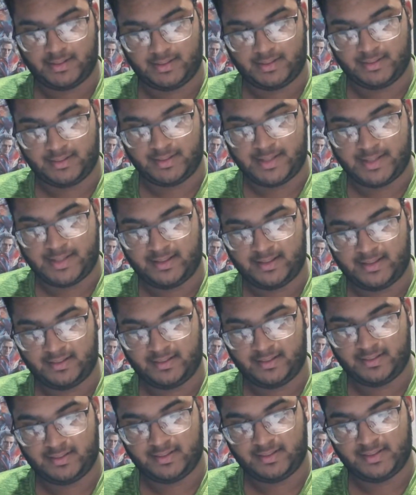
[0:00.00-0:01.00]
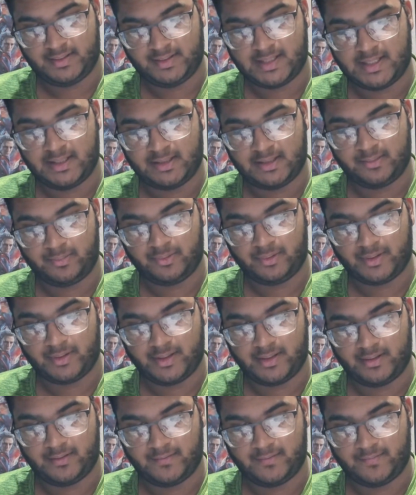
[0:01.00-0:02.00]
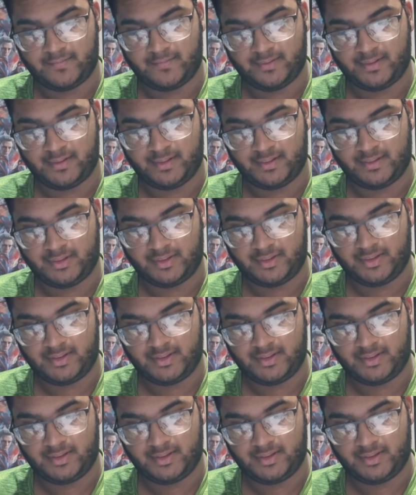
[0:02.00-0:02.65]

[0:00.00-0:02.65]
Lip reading: that is the center point of the. So this is